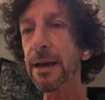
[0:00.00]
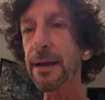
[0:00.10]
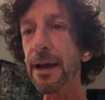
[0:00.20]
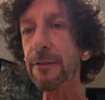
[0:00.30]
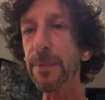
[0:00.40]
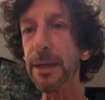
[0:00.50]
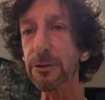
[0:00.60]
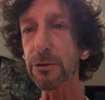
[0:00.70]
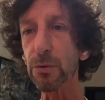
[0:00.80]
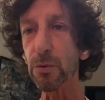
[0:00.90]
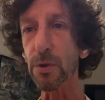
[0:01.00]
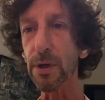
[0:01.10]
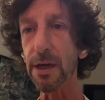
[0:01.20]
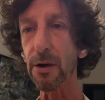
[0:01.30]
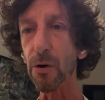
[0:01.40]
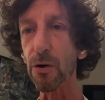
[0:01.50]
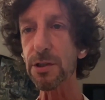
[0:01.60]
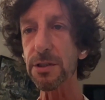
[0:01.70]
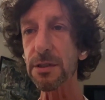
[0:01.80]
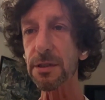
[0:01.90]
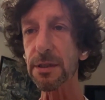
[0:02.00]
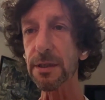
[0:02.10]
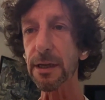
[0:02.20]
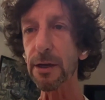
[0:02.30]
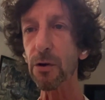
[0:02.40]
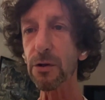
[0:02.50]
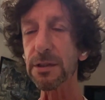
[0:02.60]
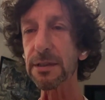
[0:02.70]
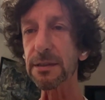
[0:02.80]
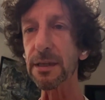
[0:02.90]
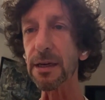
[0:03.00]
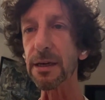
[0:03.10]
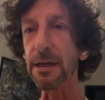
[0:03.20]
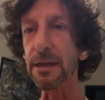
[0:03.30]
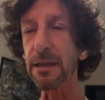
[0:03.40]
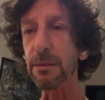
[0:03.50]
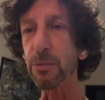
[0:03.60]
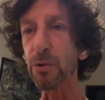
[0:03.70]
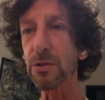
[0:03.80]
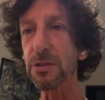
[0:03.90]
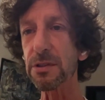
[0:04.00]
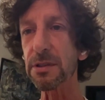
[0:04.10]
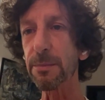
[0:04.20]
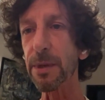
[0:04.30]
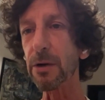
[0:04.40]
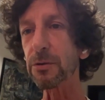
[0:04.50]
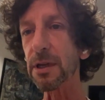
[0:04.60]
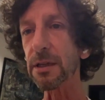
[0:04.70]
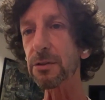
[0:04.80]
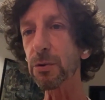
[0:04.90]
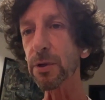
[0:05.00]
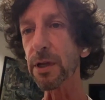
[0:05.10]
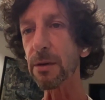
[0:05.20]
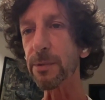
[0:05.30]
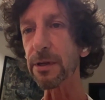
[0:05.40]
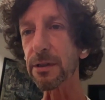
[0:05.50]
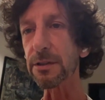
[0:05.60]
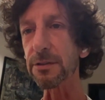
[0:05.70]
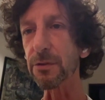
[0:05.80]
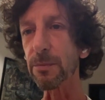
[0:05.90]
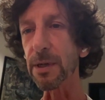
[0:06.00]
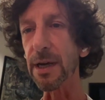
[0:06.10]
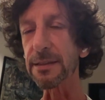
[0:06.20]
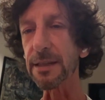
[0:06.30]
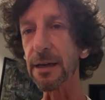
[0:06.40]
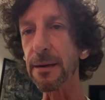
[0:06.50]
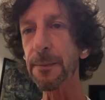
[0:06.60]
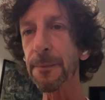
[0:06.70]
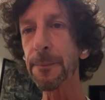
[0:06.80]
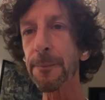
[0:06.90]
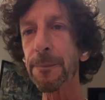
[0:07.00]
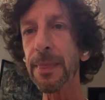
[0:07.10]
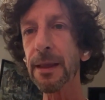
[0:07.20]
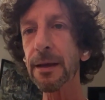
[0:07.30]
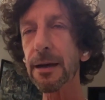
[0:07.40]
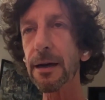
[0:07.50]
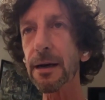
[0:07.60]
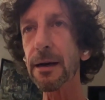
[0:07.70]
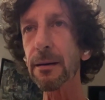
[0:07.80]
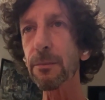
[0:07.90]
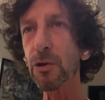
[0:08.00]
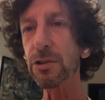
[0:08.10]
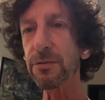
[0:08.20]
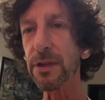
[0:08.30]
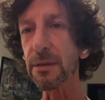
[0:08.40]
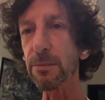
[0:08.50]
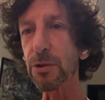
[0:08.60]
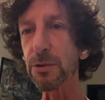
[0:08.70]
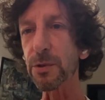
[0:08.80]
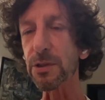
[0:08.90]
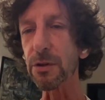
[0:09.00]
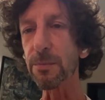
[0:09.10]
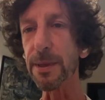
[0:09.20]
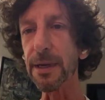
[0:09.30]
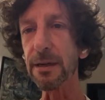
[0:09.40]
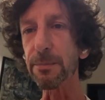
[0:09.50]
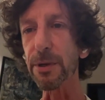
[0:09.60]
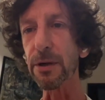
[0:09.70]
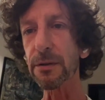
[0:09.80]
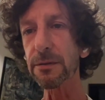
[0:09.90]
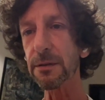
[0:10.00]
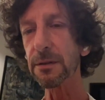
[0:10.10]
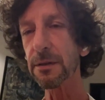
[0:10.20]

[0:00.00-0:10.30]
And I've been to Nir Oz. Nir Oz is a kibbutz about 2 kilometers from Gaza. Most of the kibbutz was completely burned.